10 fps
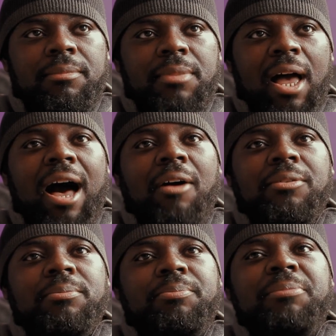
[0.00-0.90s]

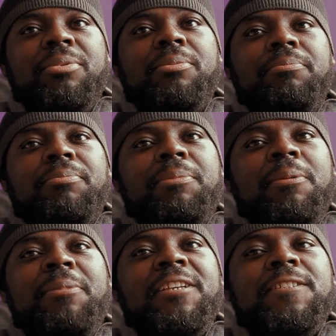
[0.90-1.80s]
how people people
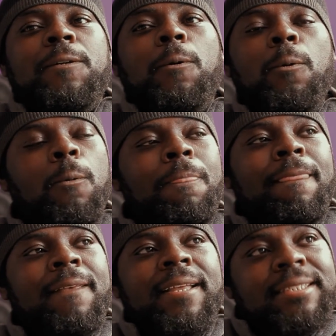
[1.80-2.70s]
being so
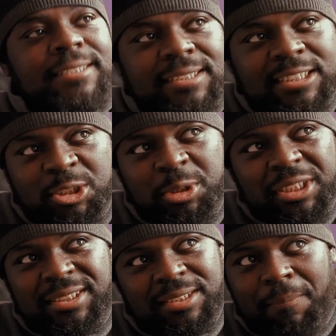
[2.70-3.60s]

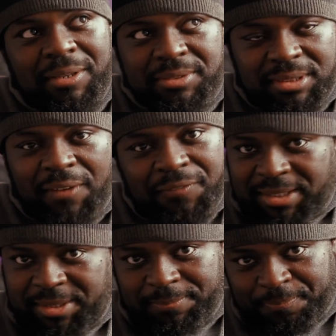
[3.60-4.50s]
serious about stuff
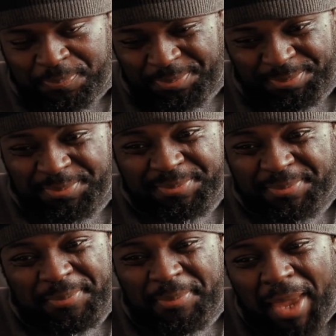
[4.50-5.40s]
that's
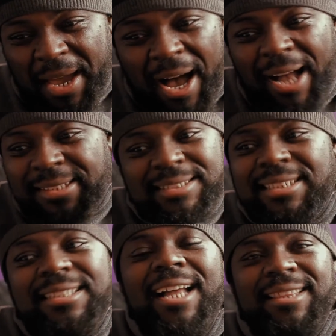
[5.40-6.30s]
honestly
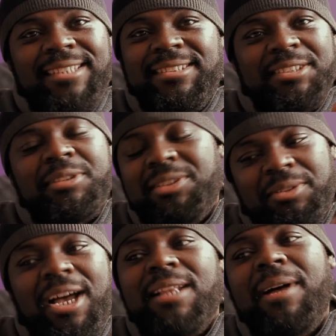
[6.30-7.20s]
not that serious or
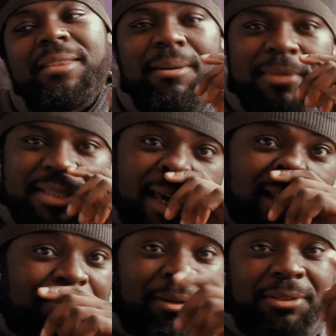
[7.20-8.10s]
not about them and
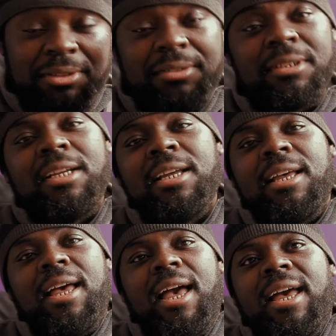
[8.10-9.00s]
taking it personal
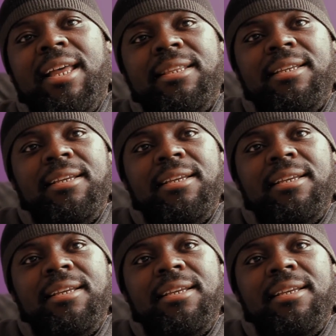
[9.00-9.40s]
and